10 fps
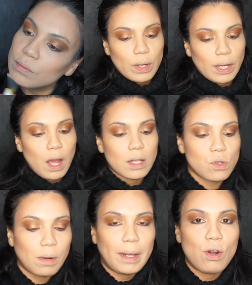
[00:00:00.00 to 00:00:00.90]
When I
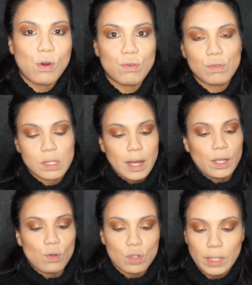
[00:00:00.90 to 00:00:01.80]
contour my nose, I
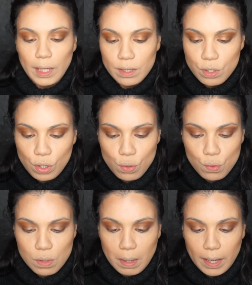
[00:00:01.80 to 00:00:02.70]
usually like to
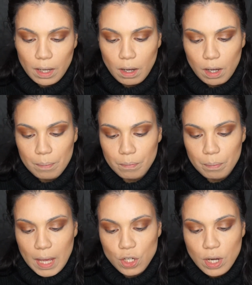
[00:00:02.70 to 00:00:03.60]
use my
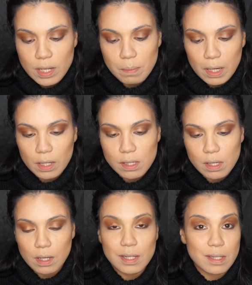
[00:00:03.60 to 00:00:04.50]
BH Cosmetics.
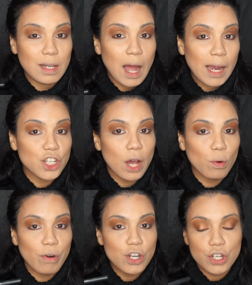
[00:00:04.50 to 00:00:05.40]
It's an
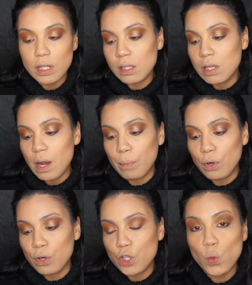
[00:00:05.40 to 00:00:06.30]
eyeshadow brush. It's
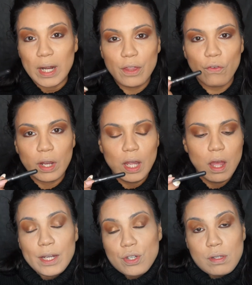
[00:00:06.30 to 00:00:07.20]
number 23.
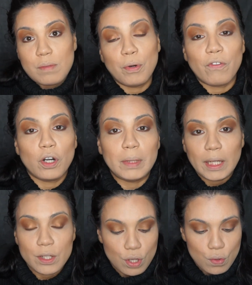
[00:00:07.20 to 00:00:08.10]
I just preferably
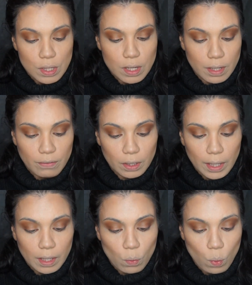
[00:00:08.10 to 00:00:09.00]
like to use it because I feel
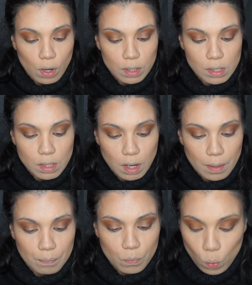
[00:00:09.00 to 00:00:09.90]
like it works.
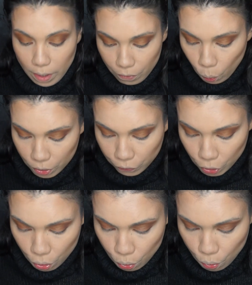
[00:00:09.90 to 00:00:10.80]
Whatever works for
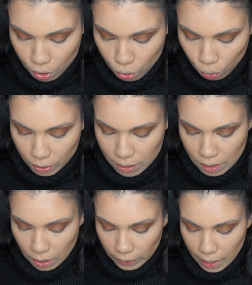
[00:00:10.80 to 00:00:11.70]
you. You don't
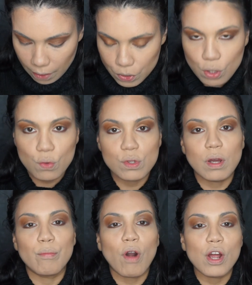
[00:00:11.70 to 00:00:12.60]
necessarily have to use
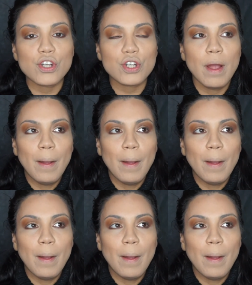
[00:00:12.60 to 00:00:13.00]
a brush